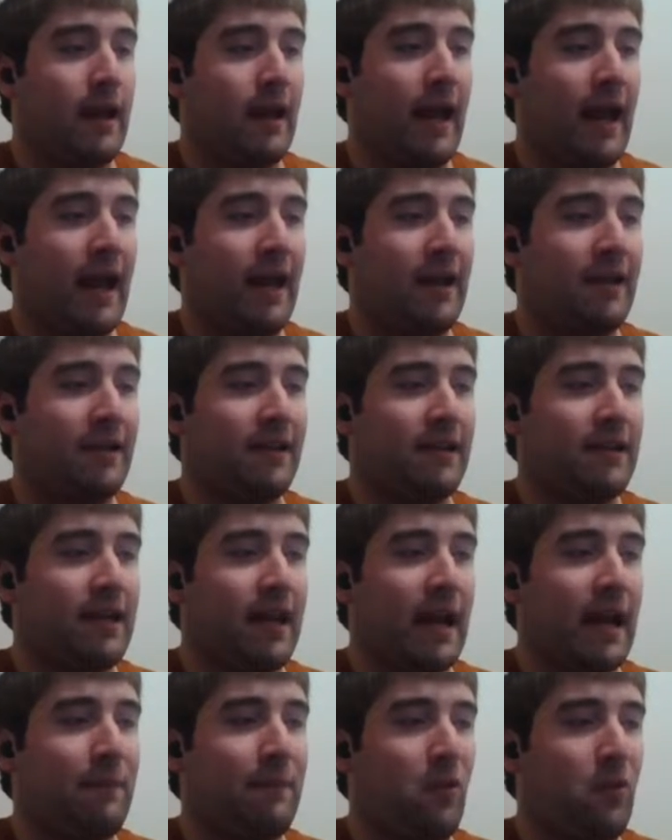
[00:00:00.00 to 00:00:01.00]
And
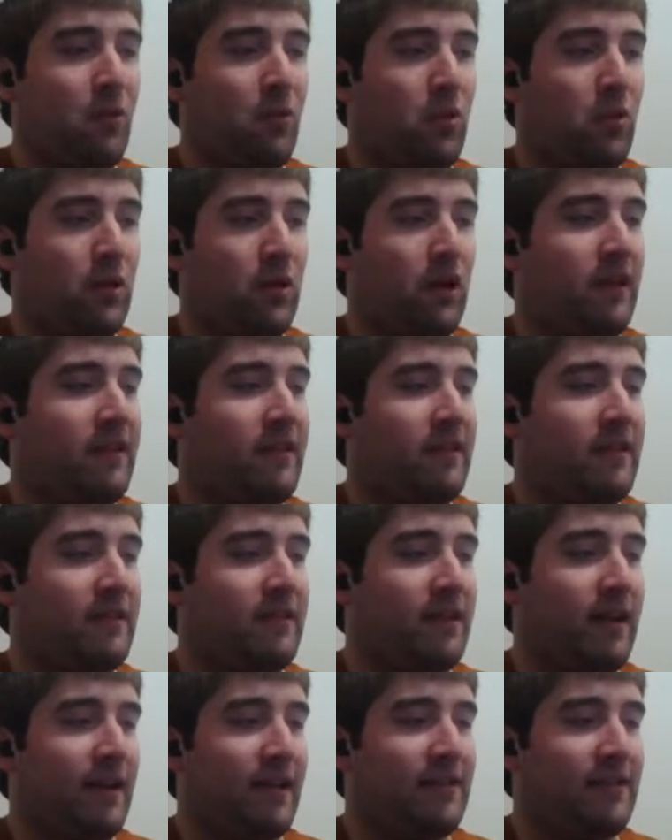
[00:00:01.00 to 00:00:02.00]
claim rewards.
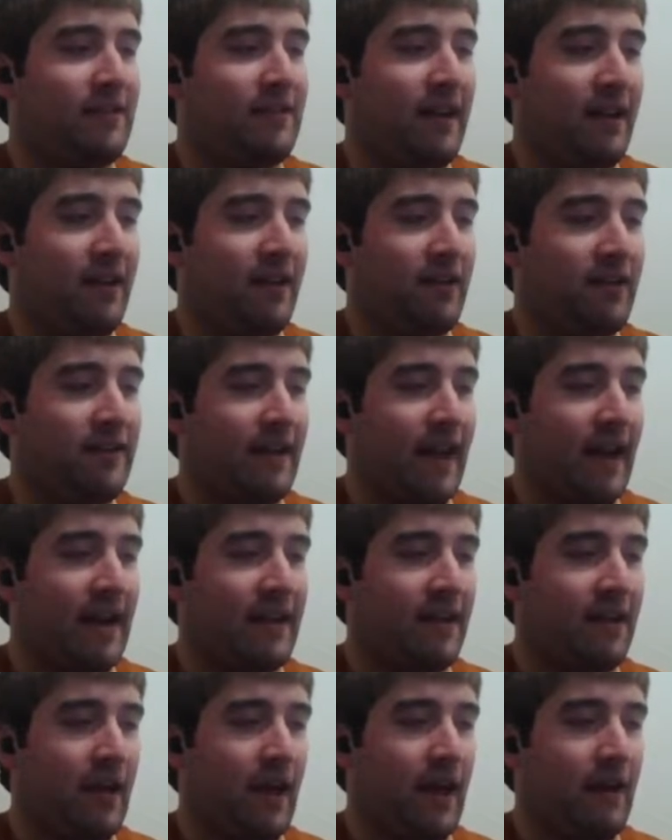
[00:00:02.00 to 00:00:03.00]
Dust settles
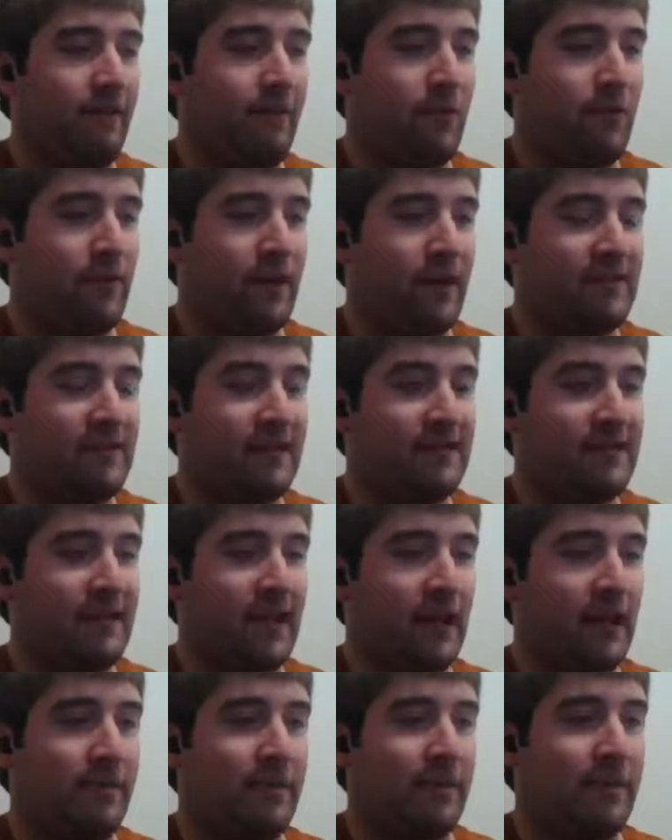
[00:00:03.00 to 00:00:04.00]
and the ever restless
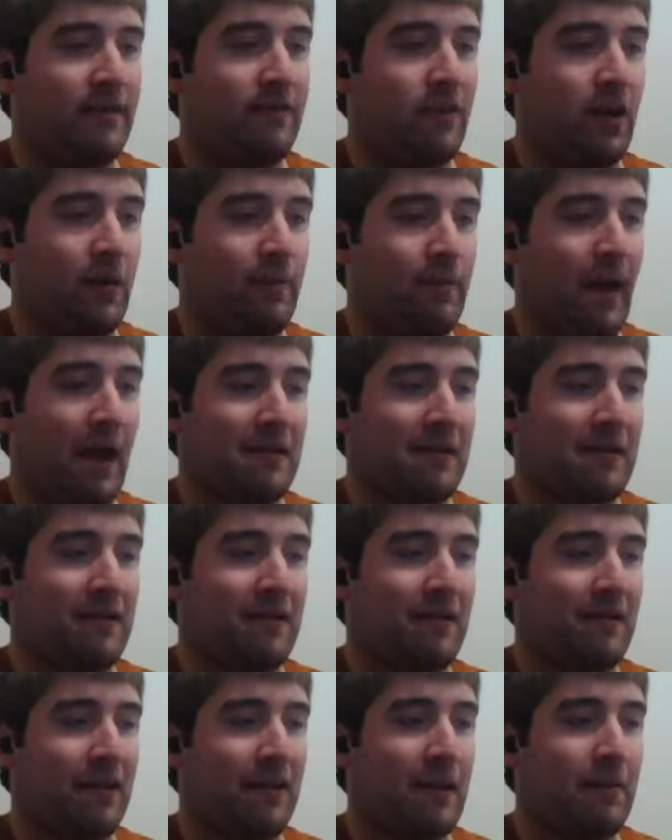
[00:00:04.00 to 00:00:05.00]
elements fall back to
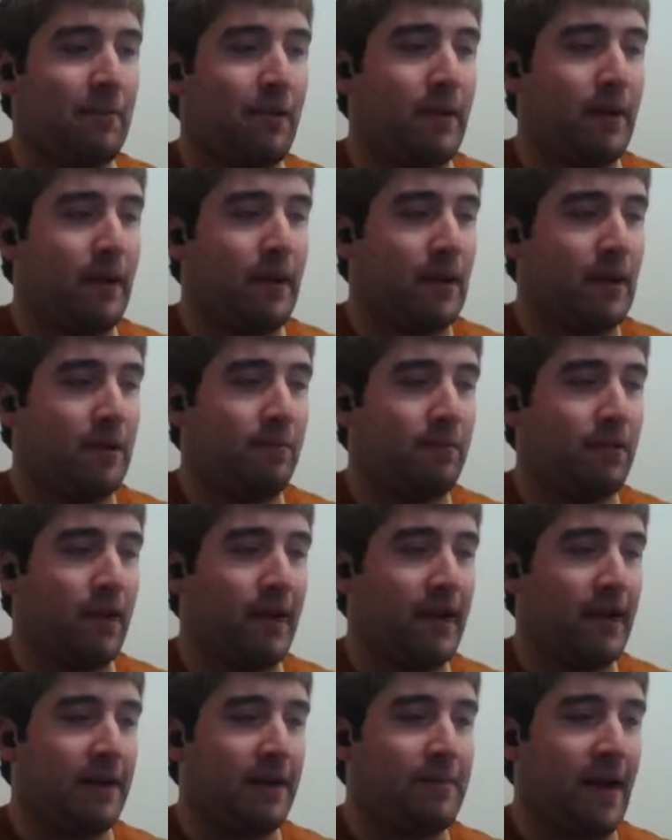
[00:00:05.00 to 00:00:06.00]
sleep.
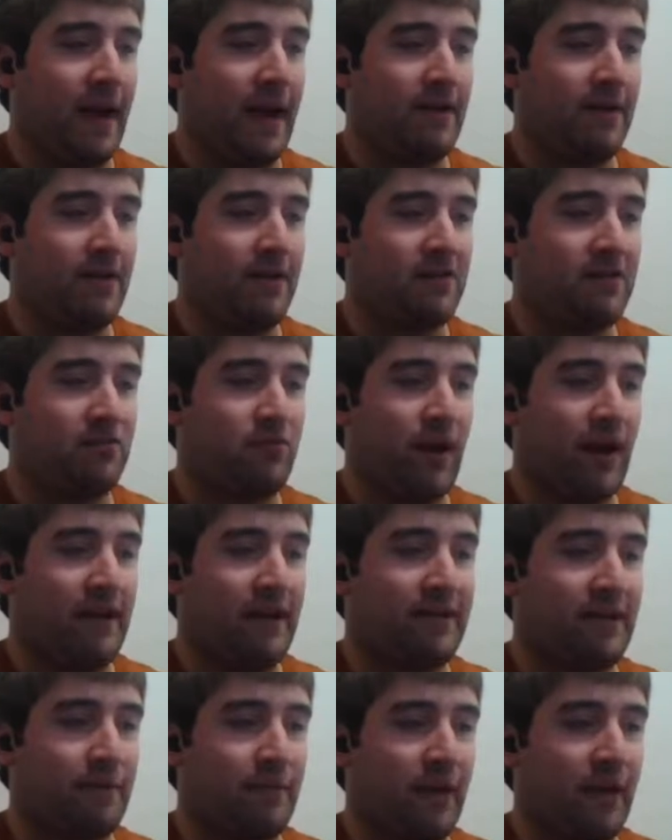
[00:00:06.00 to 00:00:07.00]
Bloody banners
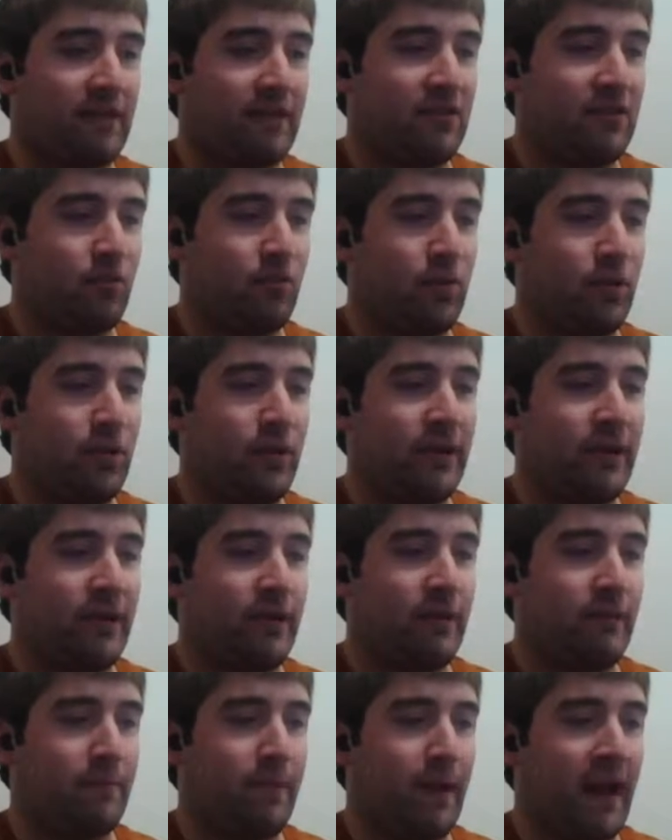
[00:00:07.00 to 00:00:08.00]
rise amongst the
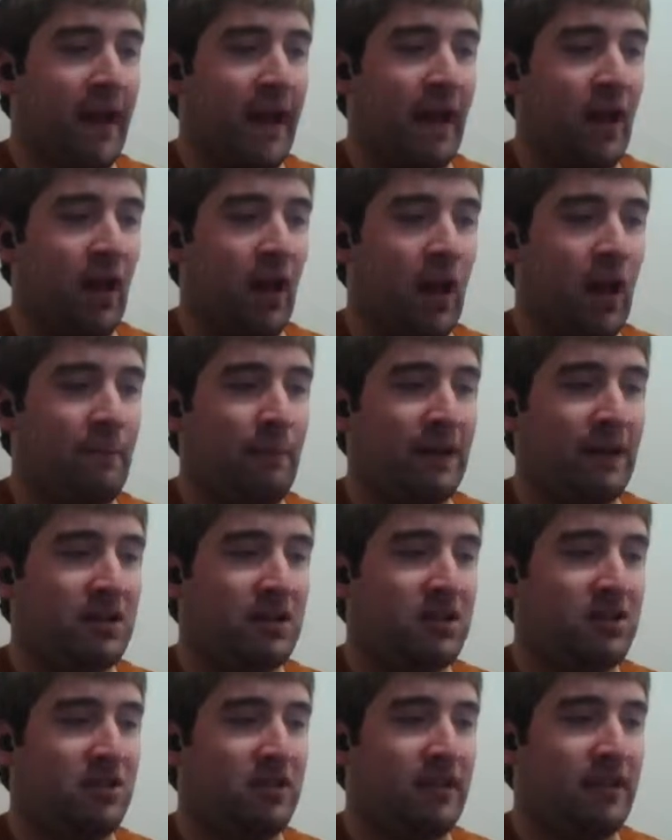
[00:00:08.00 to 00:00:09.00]
ruins, paying
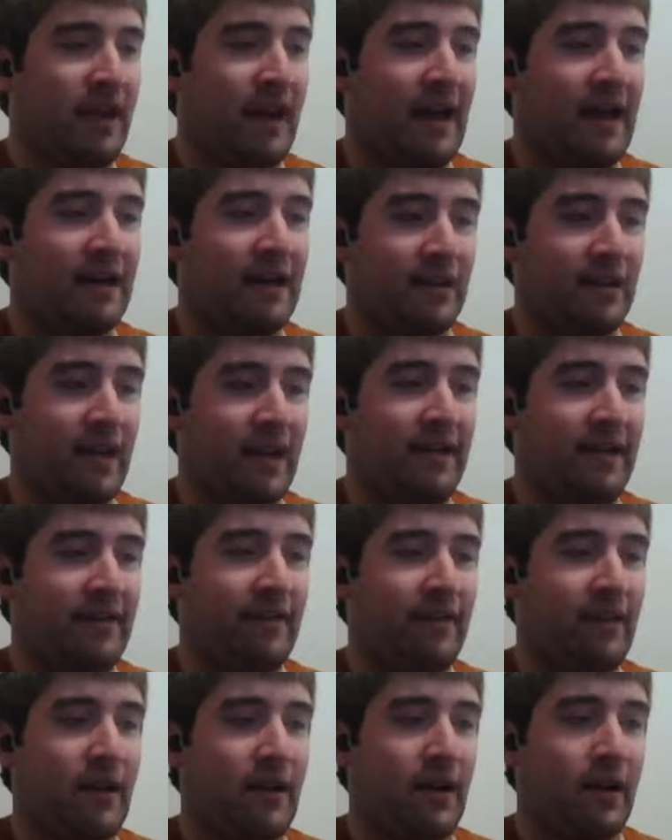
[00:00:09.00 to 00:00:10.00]
homage to the
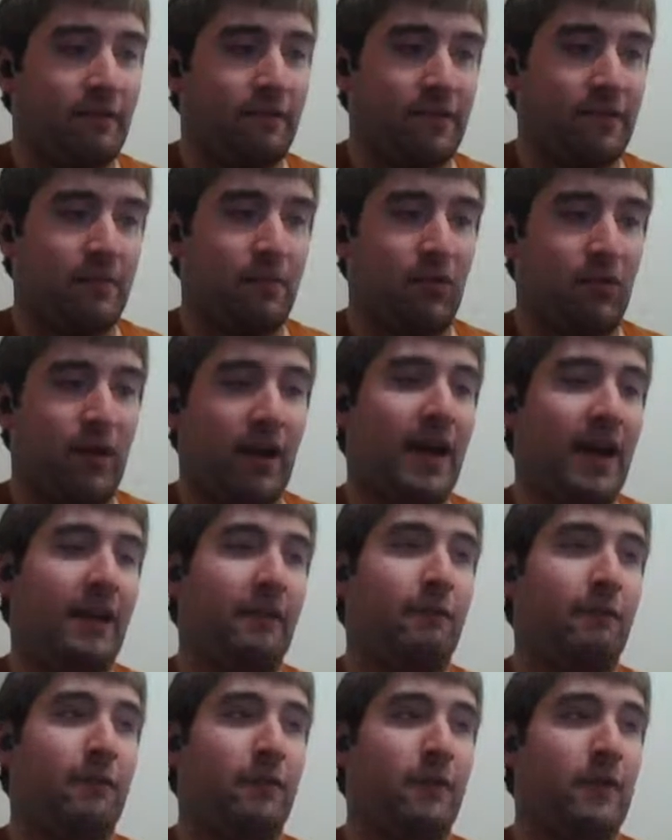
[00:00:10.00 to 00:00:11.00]
accolades of the
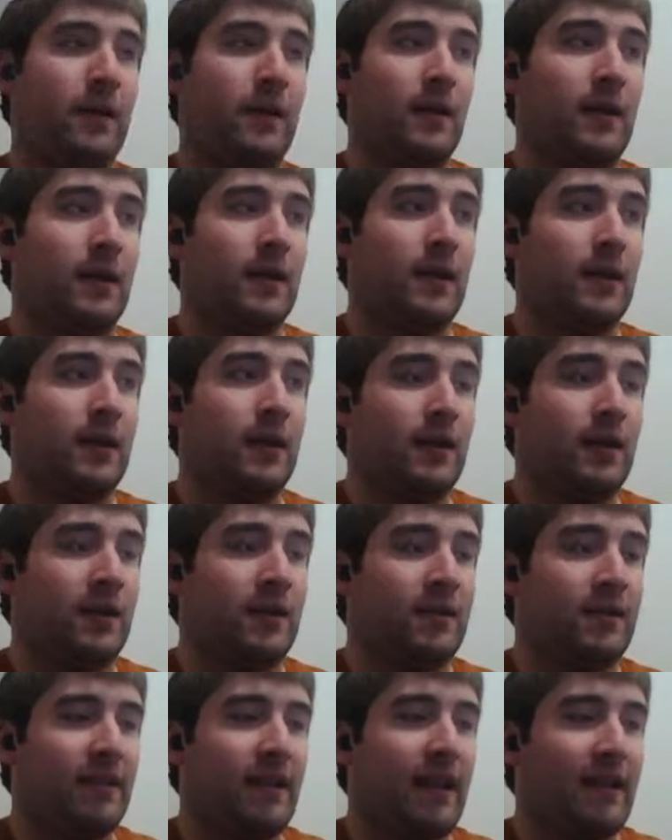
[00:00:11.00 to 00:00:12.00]
brave
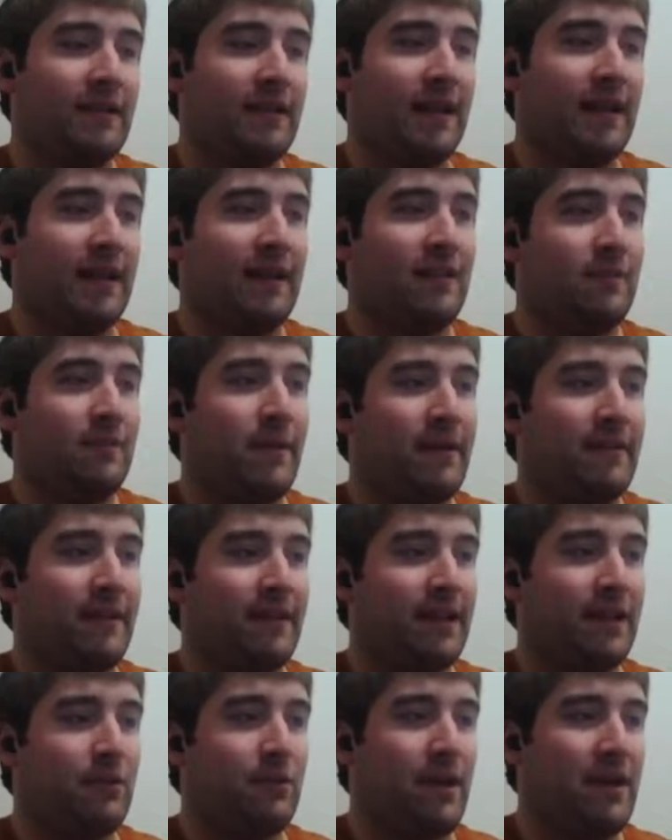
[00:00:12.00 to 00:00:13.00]
that yeah, that's
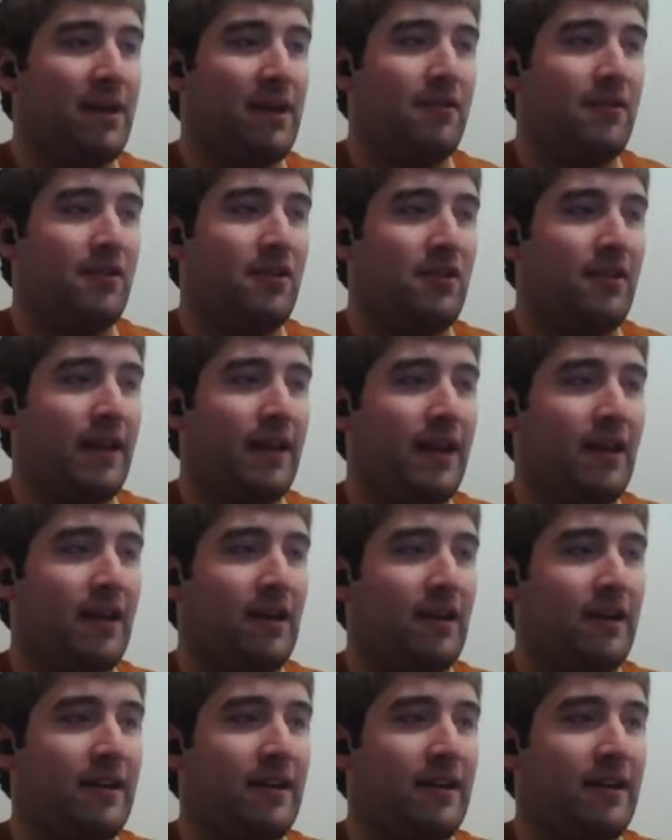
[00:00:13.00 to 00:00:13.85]
basically what you do here.